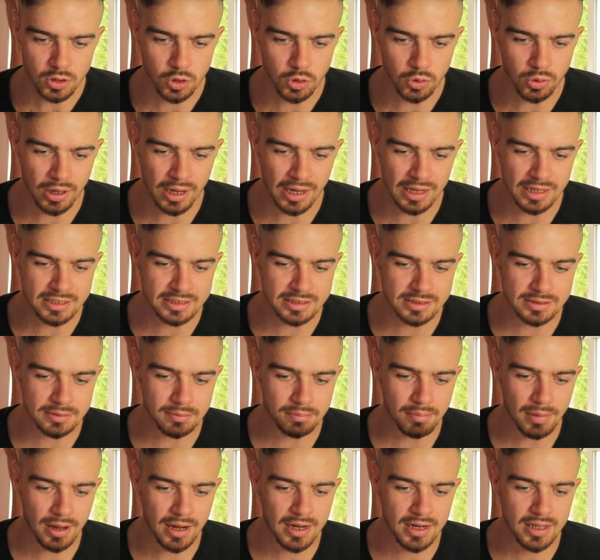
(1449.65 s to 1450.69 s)
who has
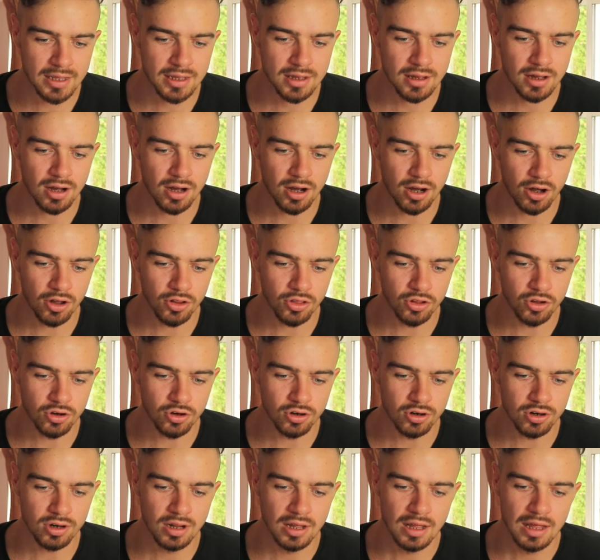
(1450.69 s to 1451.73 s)
many
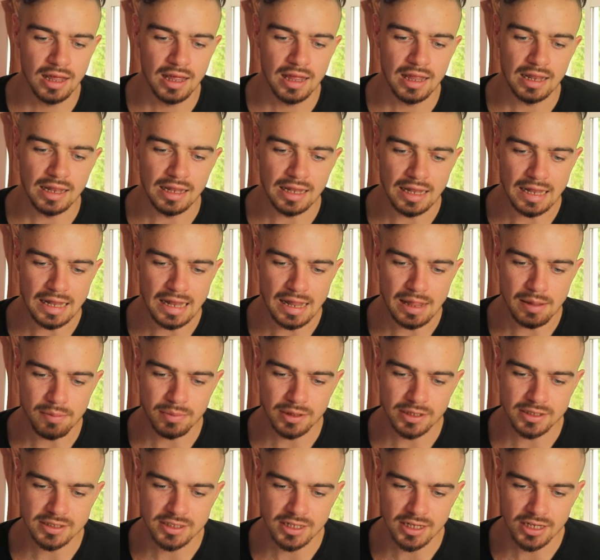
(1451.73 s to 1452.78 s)
other
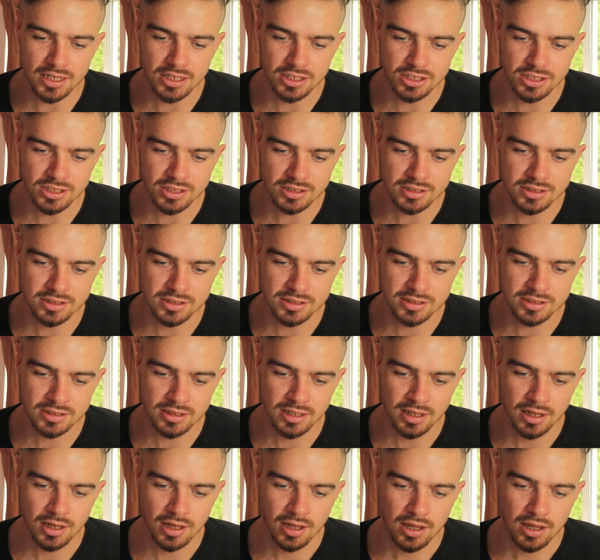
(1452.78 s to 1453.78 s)
limitations